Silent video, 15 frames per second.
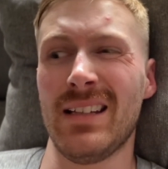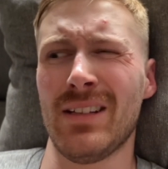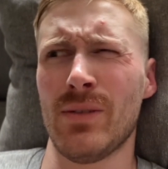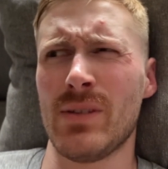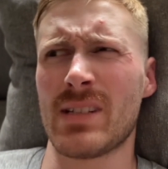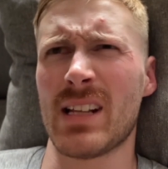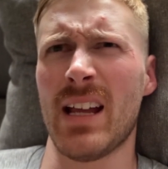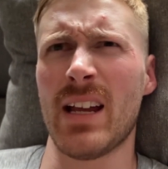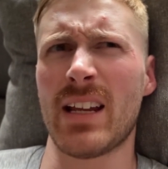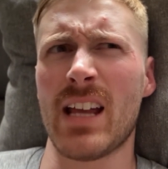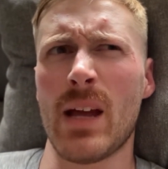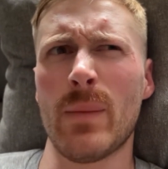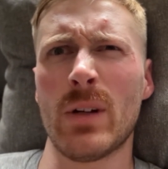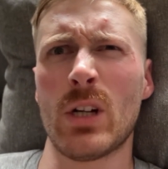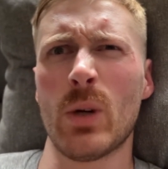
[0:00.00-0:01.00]
there was like
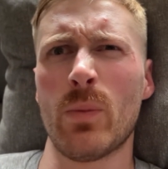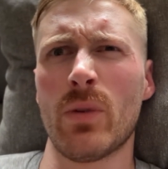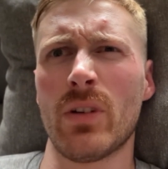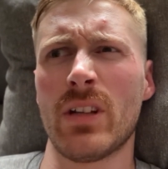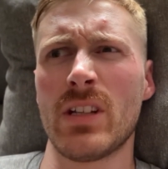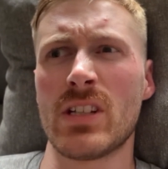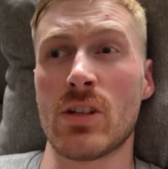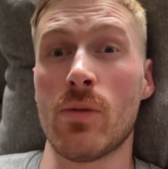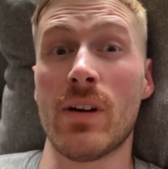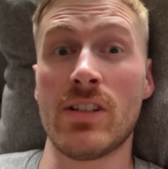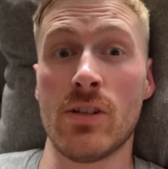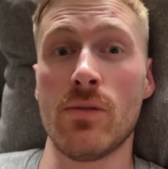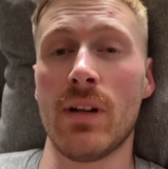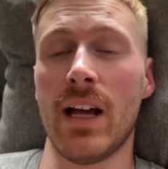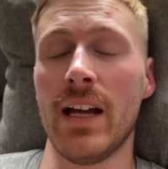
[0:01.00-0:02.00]
chemical brothers who i
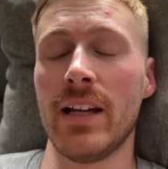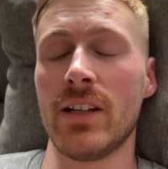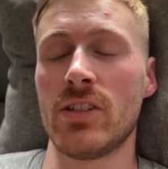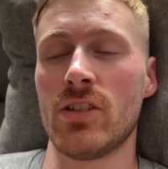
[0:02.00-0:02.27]
do like